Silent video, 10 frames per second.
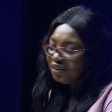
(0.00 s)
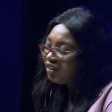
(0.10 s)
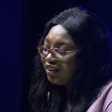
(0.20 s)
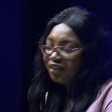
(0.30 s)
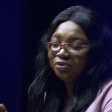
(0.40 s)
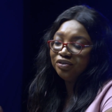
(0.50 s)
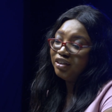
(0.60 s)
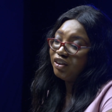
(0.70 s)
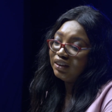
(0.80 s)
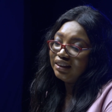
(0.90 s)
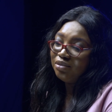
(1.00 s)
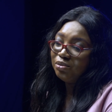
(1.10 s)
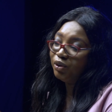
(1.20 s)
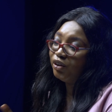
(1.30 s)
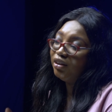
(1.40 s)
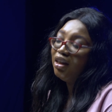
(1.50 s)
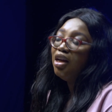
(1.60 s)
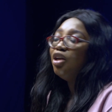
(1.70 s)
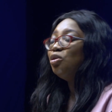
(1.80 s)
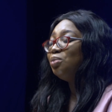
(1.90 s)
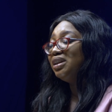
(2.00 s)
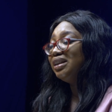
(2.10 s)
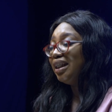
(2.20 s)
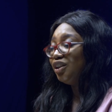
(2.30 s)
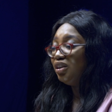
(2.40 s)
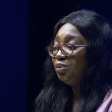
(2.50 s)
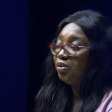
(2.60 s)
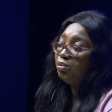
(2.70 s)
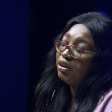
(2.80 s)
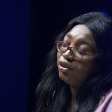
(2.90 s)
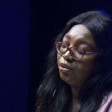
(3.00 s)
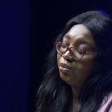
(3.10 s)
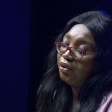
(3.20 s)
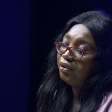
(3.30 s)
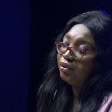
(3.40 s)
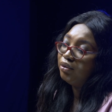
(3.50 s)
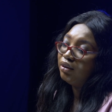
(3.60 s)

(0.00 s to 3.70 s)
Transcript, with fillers: just free yourself, because nobody's actually promised tomorrow.